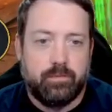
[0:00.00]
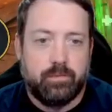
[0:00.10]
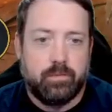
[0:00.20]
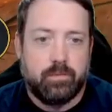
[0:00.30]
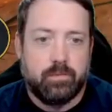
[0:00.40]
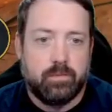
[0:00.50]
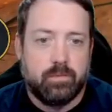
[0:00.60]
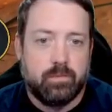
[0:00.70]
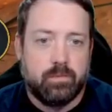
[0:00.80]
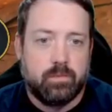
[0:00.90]

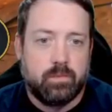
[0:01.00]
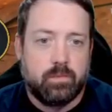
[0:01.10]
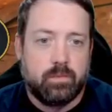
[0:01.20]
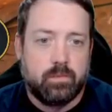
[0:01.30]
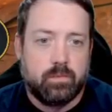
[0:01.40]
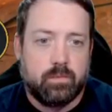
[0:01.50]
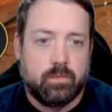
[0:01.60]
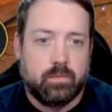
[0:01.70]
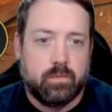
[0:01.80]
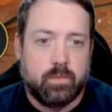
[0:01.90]

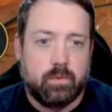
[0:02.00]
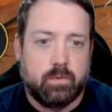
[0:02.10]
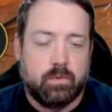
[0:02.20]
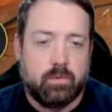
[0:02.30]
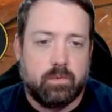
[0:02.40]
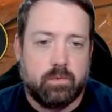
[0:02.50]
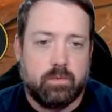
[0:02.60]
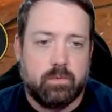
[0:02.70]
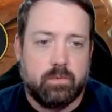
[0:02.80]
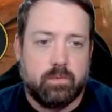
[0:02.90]

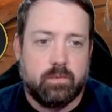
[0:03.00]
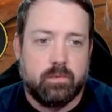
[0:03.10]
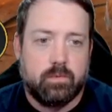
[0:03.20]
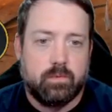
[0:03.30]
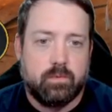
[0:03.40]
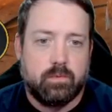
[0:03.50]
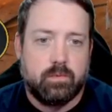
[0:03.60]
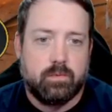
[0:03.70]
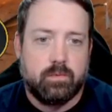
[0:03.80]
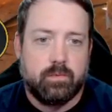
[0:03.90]

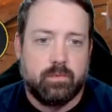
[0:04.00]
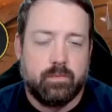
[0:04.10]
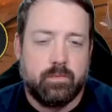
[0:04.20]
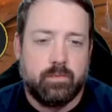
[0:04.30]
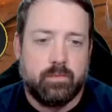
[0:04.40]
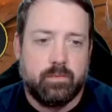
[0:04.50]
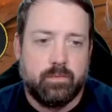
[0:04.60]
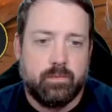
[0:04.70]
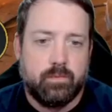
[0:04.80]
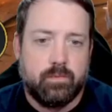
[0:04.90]

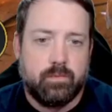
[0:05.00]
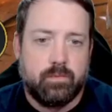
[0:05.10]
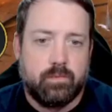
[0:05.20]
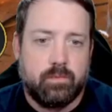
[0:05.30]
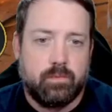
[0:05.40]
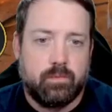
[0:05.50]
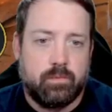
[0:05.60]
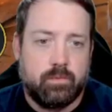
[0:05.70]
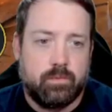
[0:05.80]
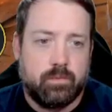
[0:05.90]

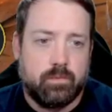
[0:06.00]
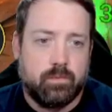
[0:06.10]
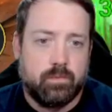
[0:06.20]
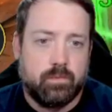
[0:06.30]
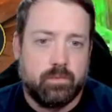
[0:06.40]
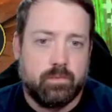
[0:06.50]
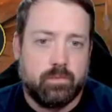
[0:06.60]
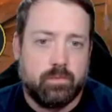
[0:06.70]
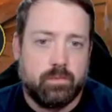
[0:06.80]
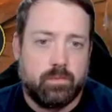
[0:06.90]

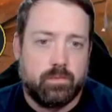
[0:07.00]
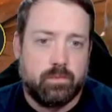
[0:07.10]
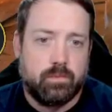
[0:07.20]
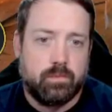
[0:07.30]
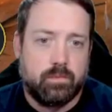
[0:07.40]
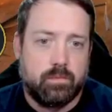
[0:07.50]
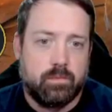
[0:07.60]
Nobody speaks.